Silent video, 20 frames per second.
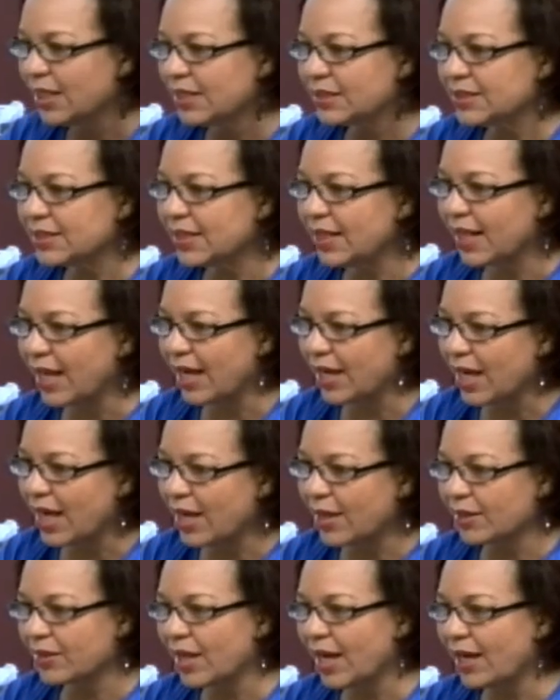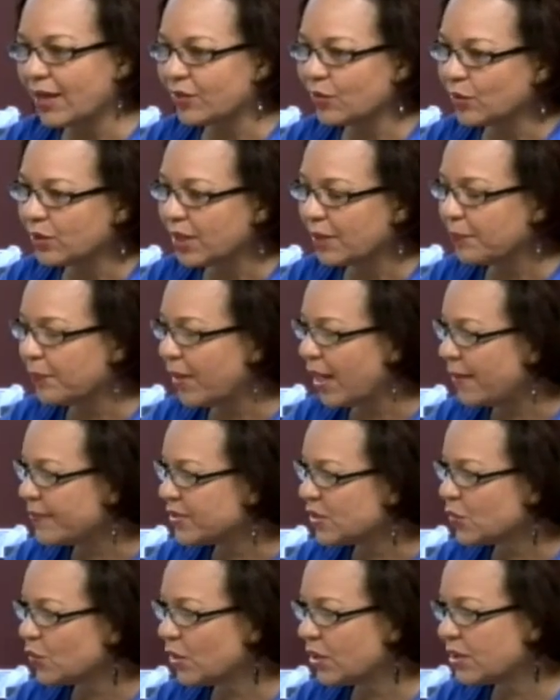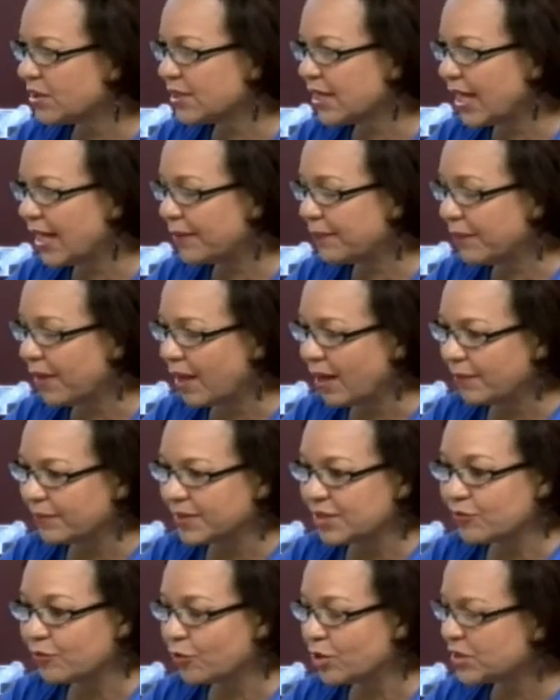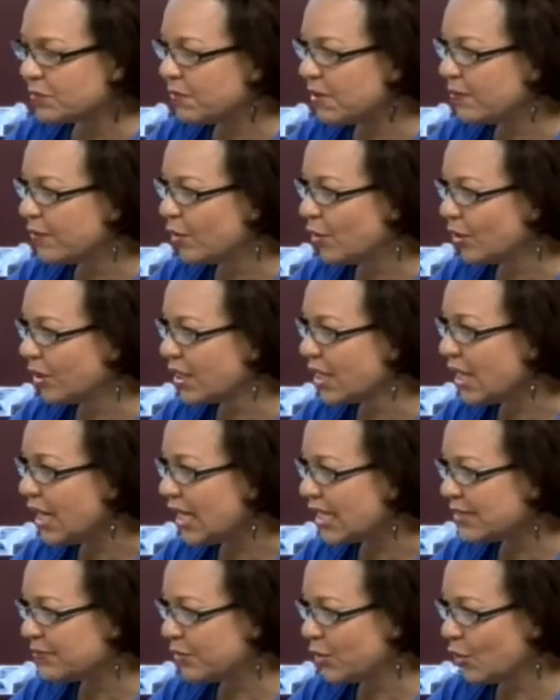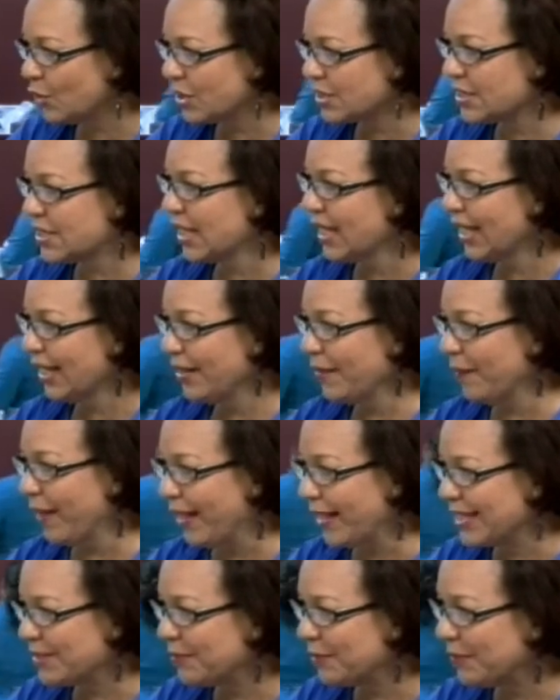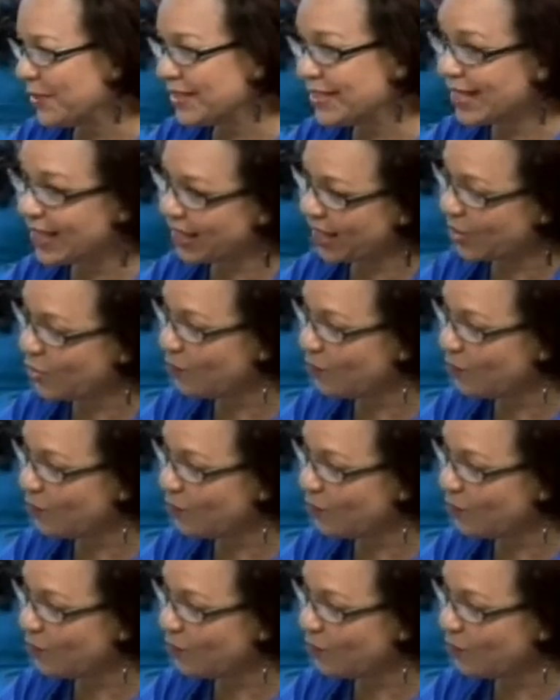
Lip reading: till I thought that perhaps at one time divorce may be on the cards because my husband was saying,